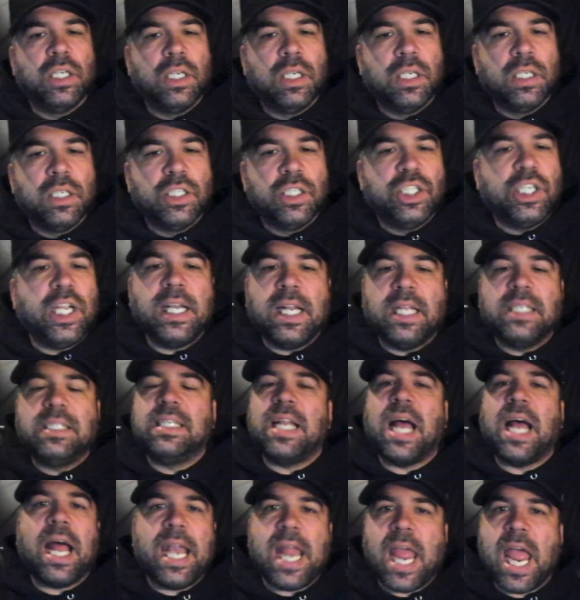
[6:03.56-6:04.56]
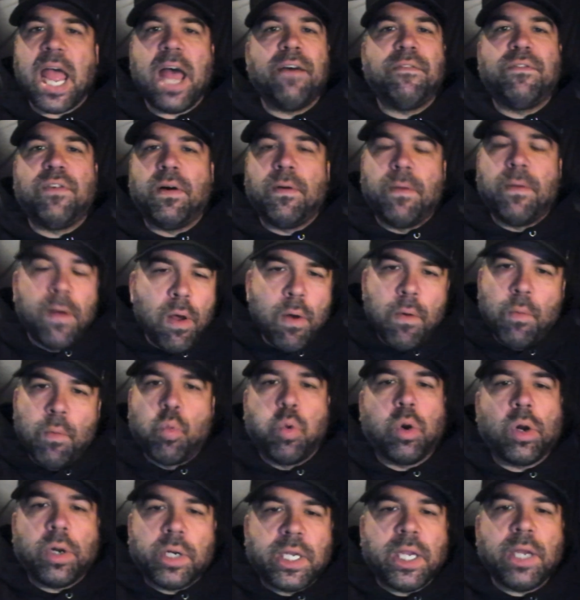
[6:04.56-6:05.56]
She does not have a
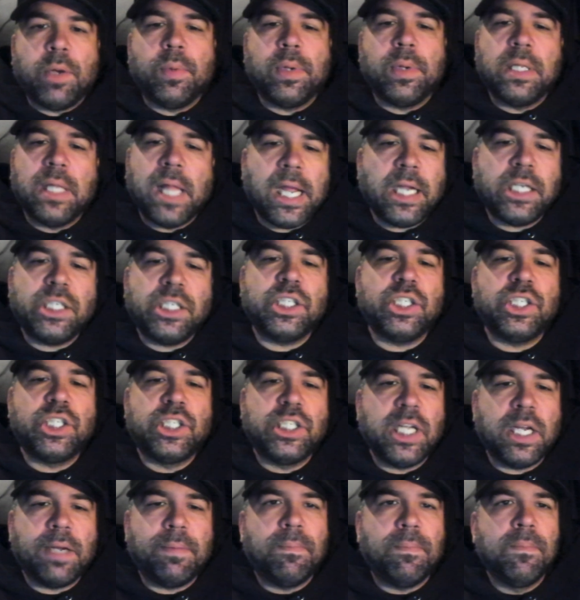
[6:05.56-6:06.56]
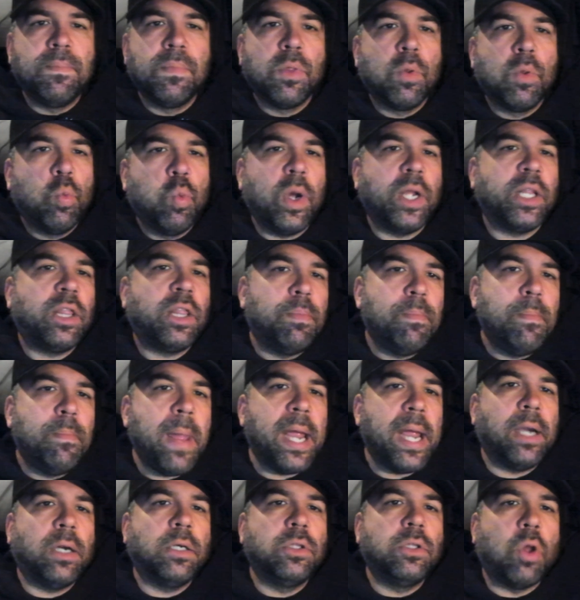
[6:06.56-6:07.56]
working relationship with
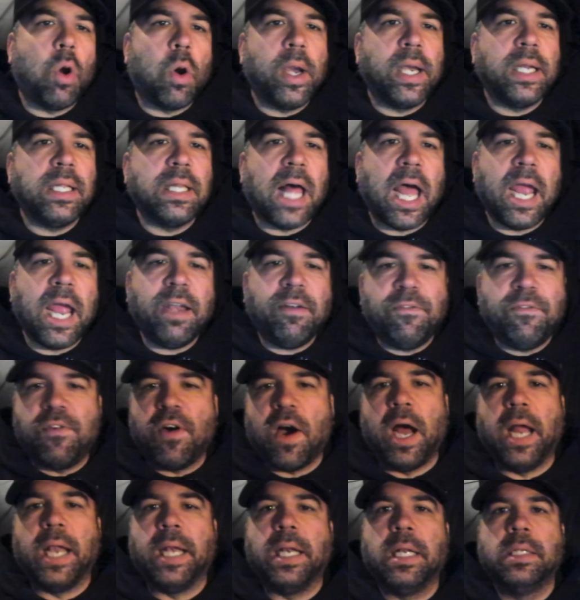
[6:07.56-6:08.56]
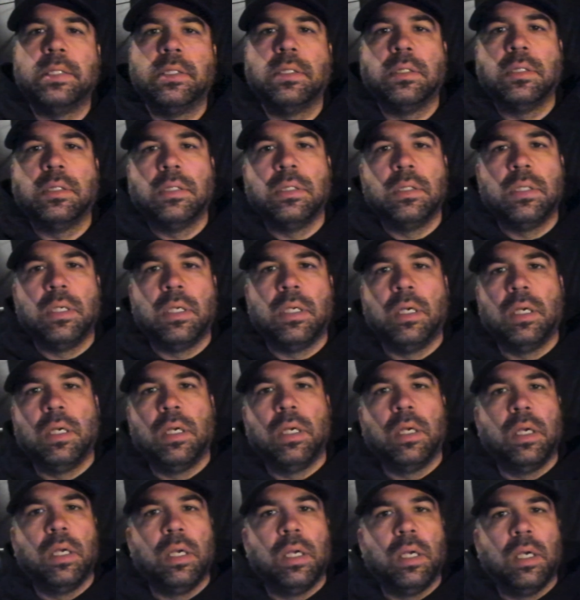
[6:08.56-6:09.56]
Mayor Lori Lightfoot.
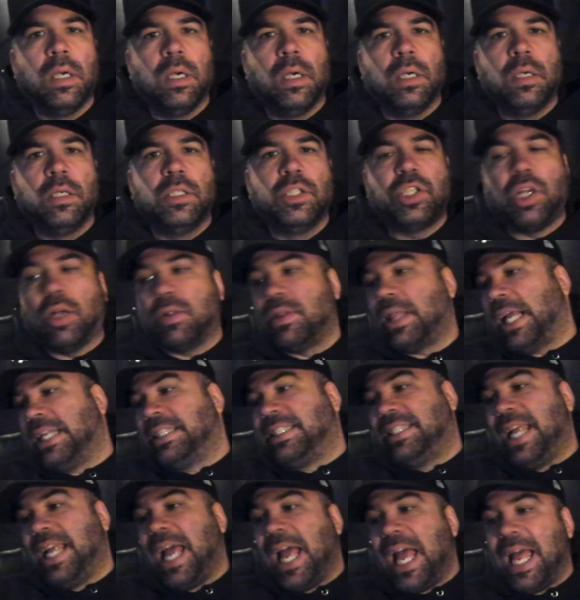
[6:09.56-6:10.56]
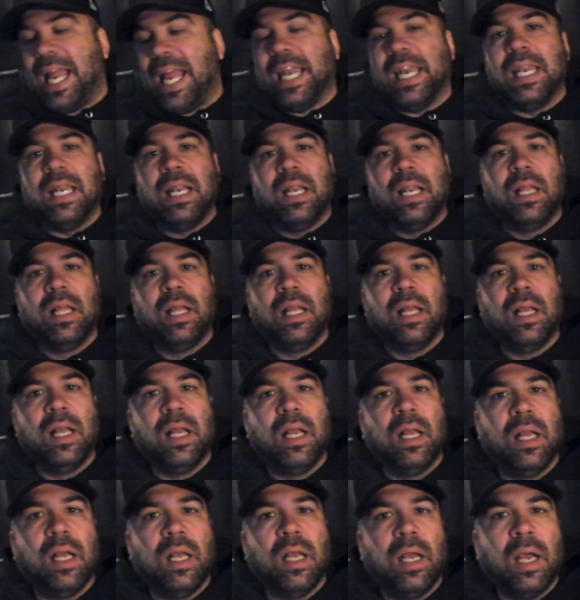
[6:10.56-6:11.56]
So that's it.
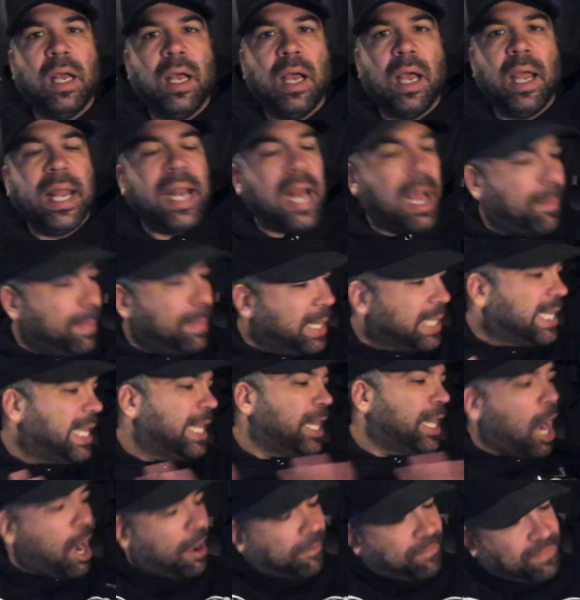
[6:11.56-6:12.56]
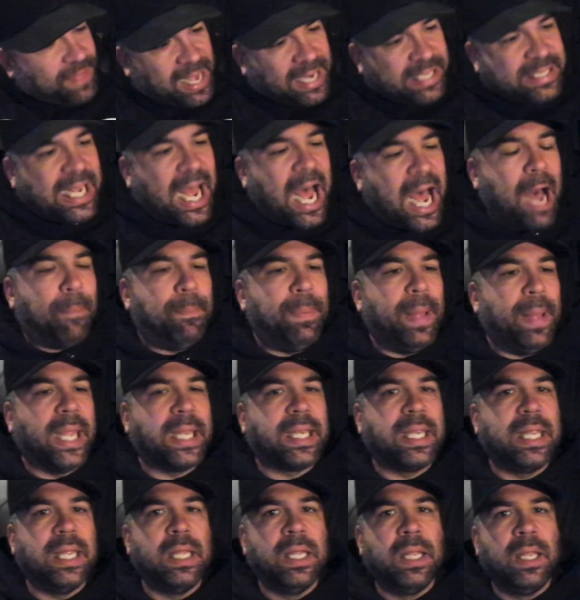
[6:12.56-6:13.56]
And I'm going to get off that
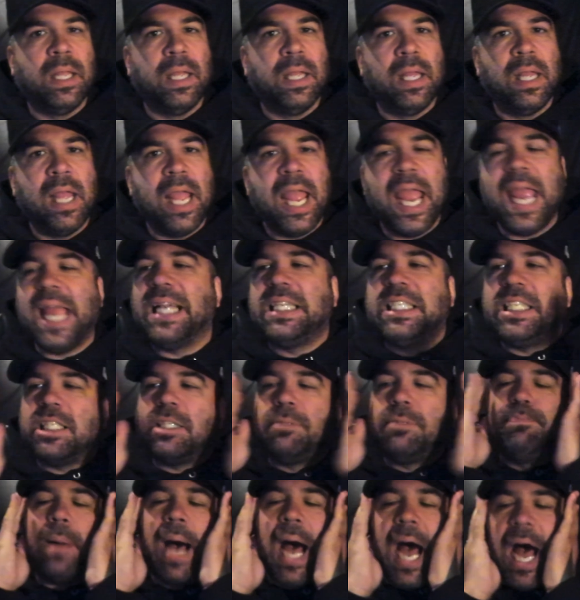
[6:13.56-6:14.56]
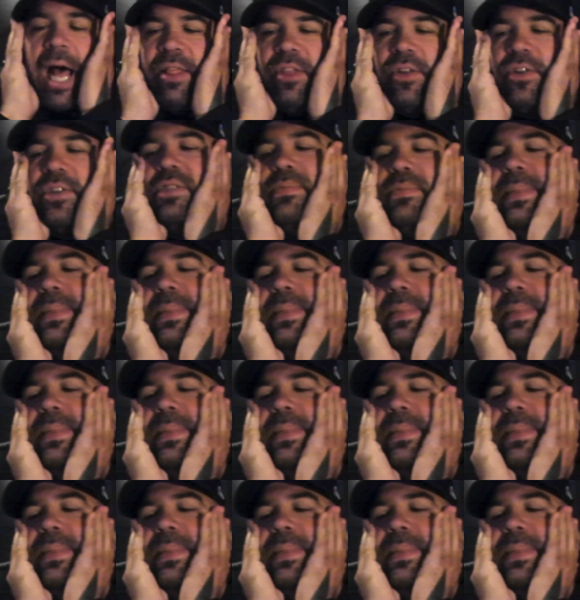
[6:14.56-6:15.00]
topic. It just bothers me